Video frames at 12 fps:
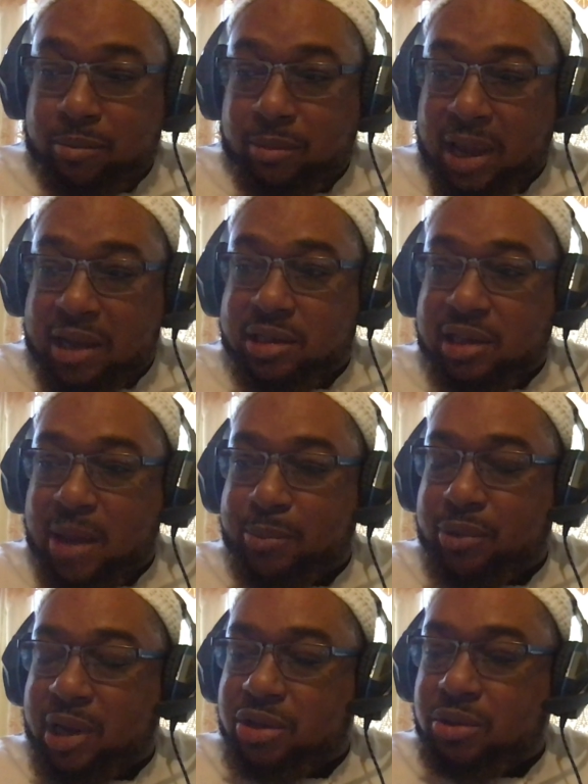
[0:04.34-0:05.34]

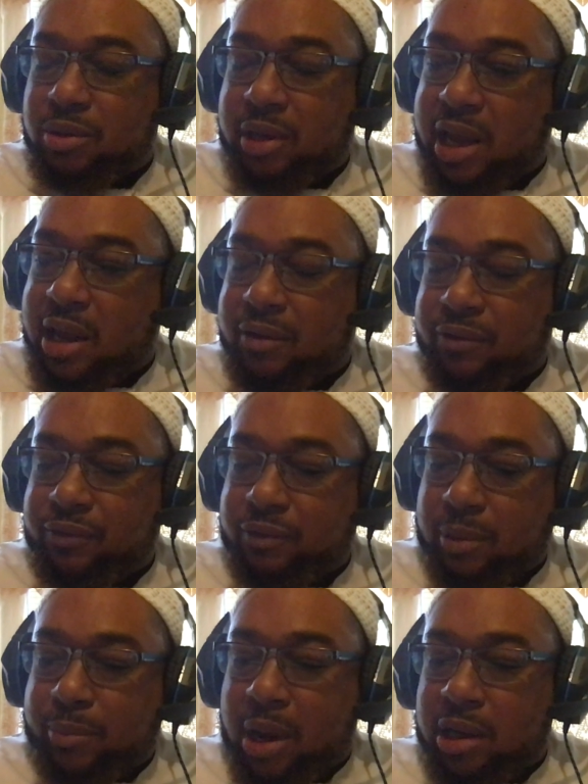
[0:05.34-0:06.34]
example that you gave
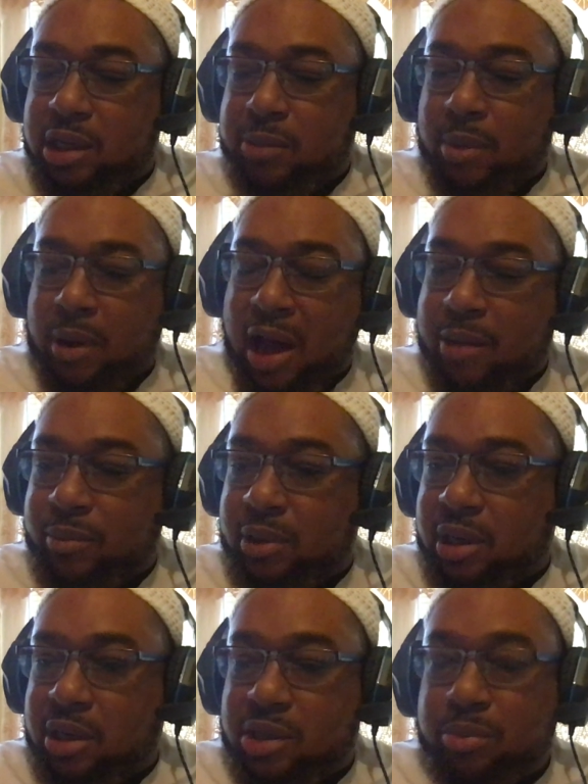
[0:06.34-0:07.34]
about Imam Ahmad
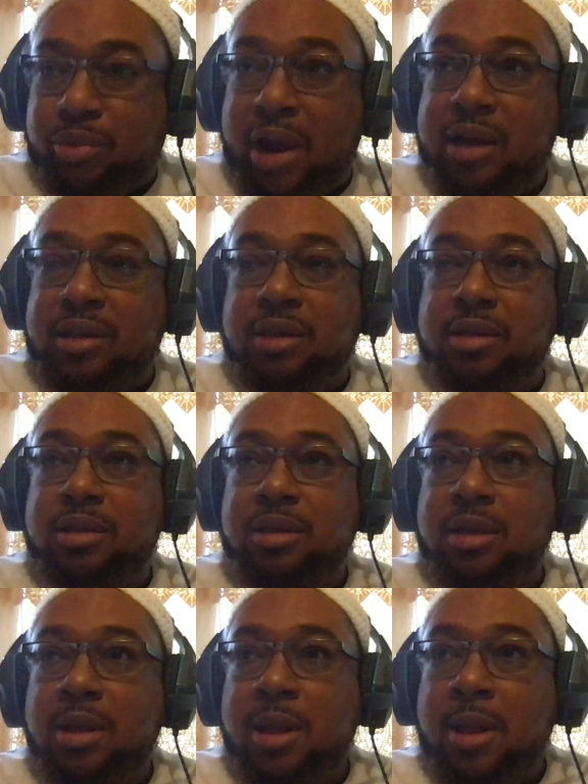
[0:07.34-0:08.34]
and his practice,
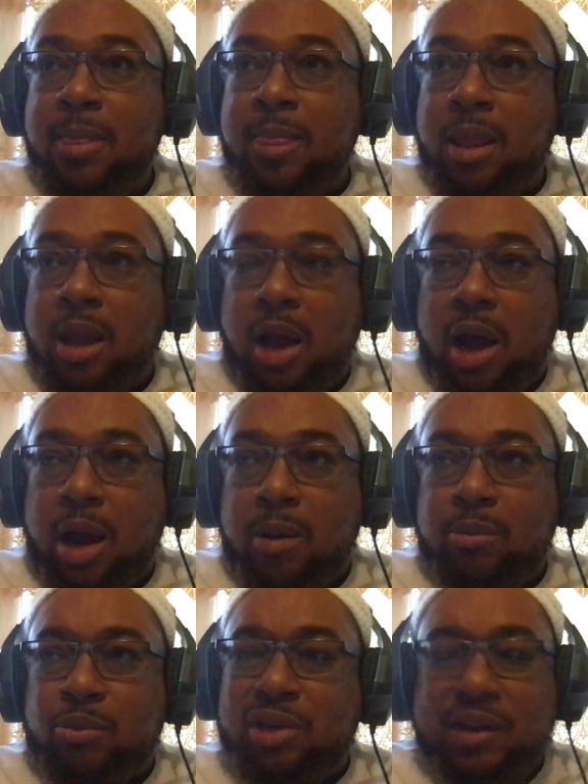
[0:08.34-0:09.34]

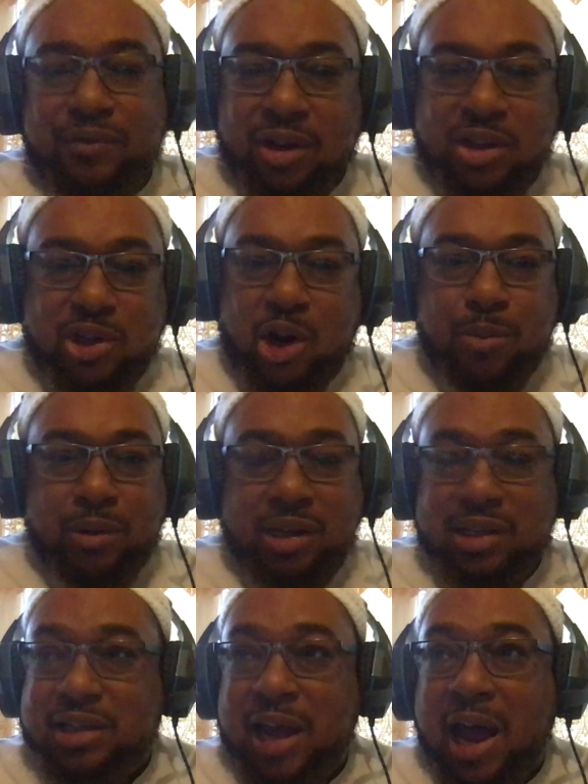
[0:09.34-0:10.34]
we live in a
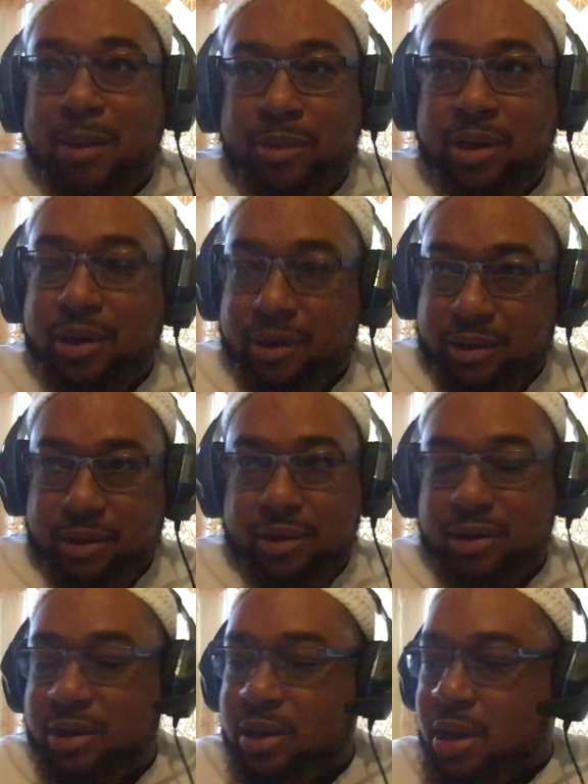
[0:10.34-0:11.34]
turbulent time here.
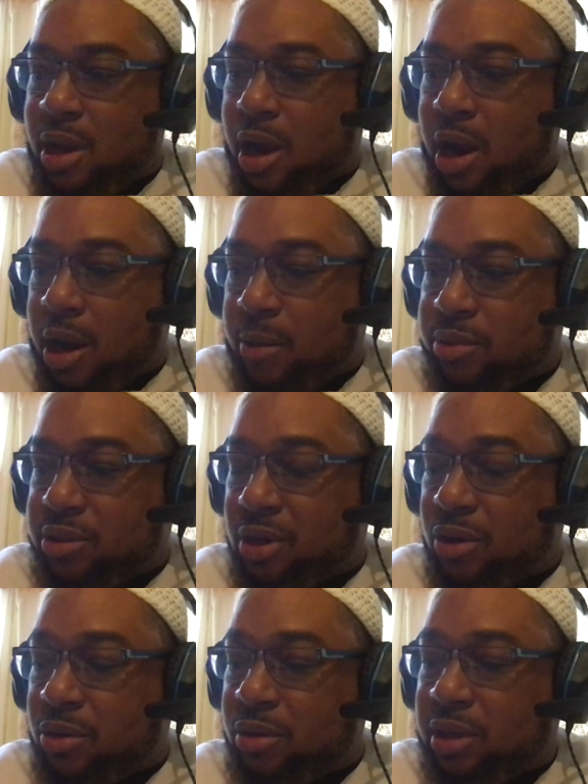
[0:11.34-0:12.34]

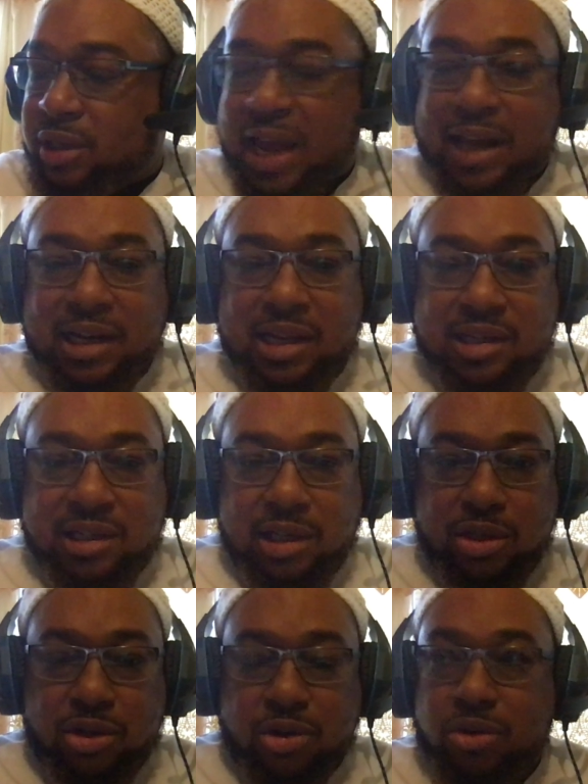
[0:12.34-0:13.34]
So that leads
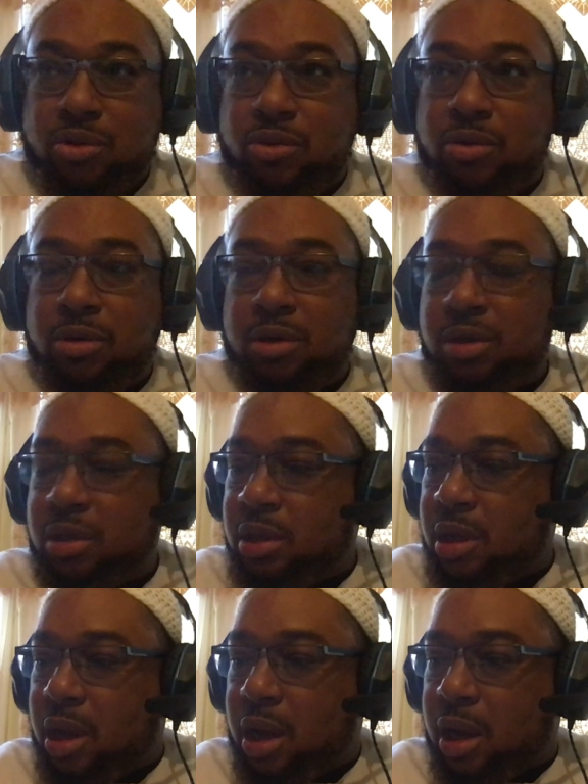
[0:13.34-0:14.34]
into
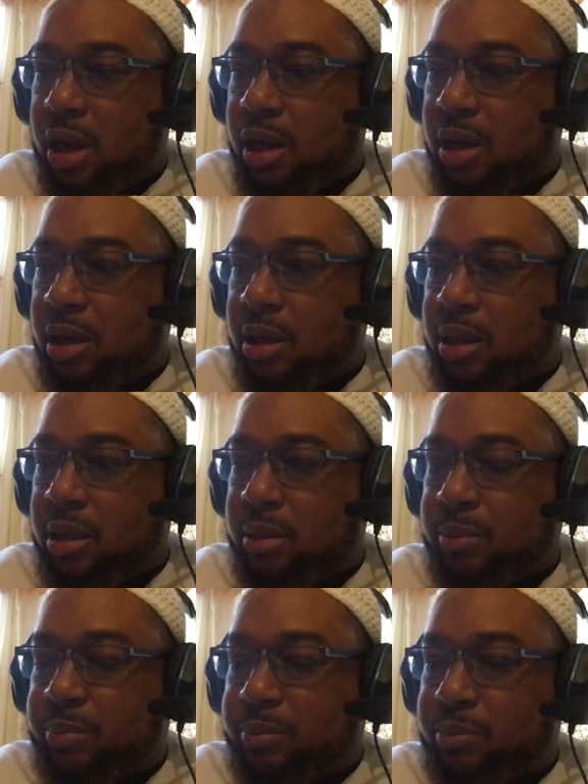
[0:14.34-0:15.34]
uh,
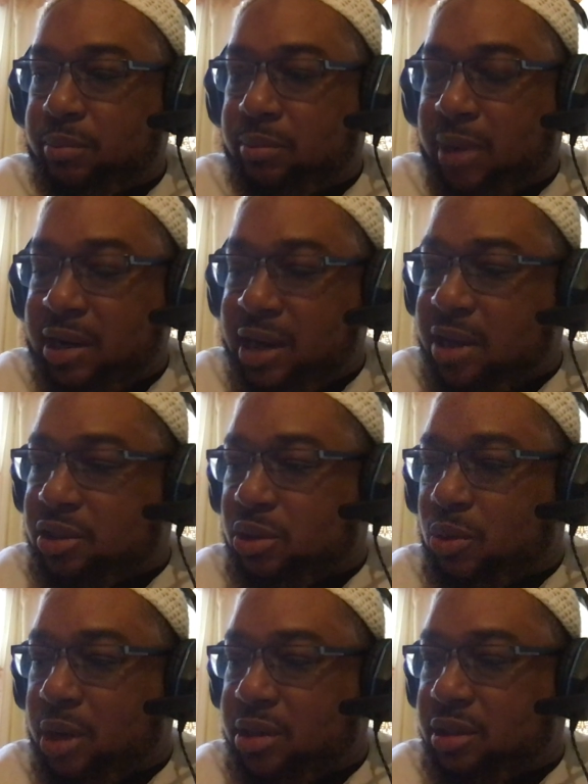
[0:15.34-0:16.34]
my next
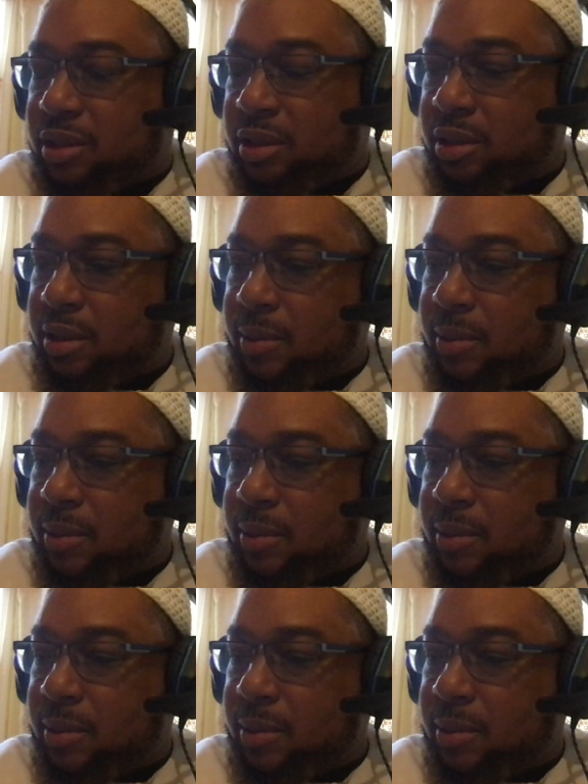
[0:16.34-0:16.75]
question